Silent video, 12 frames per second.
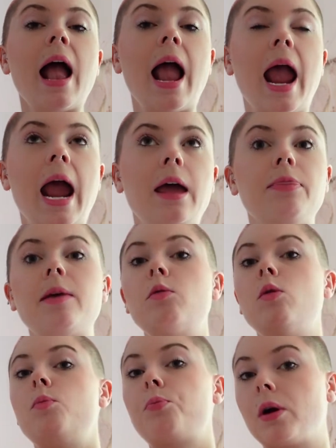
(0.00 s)
And they
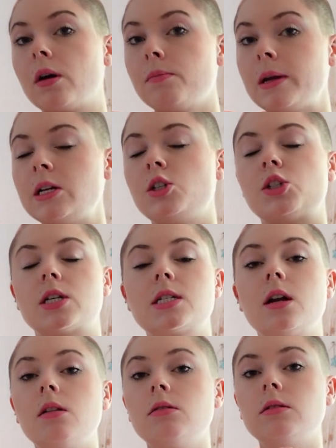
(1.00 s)
will burn me
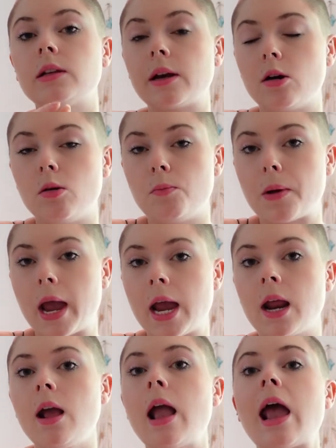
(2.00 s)
just a little
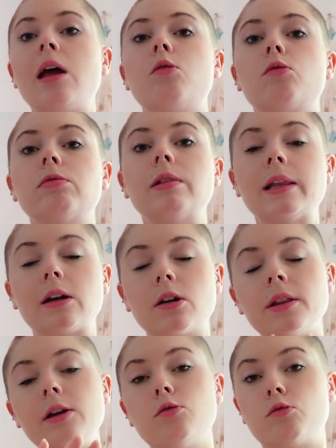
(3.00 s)
bit and
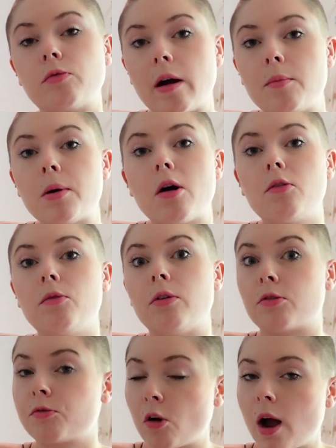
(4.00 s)
literally rub the
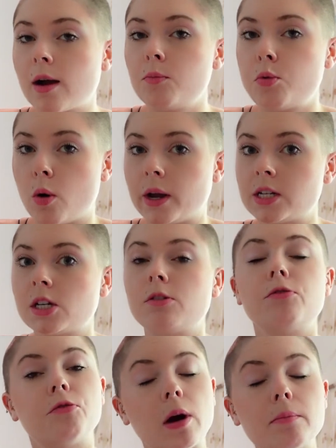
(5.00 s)
frog poison
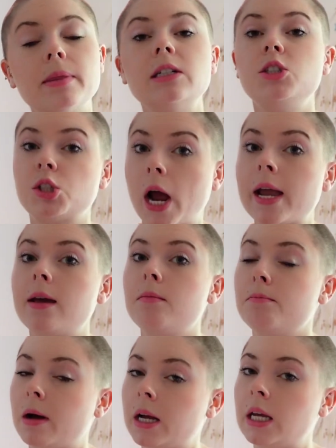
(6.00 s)
from the giant
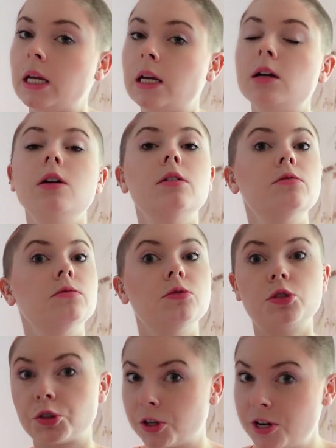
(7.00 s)
monkey
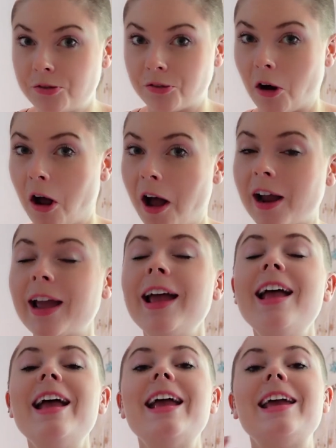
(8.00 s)
tree frog
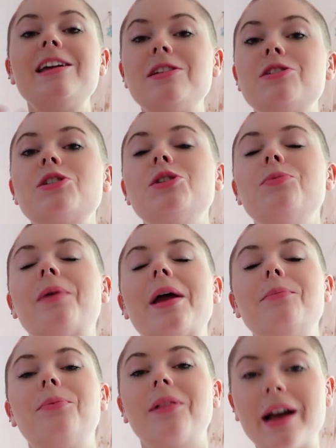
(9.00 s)
into
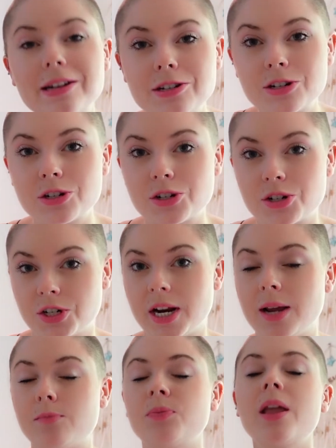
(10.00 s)
my
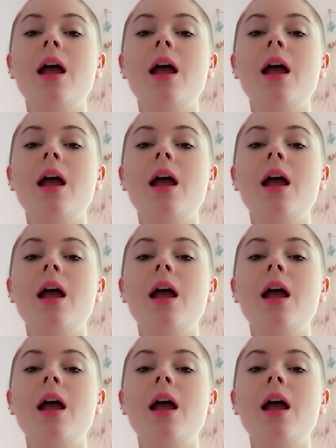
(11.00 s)
bloodstream.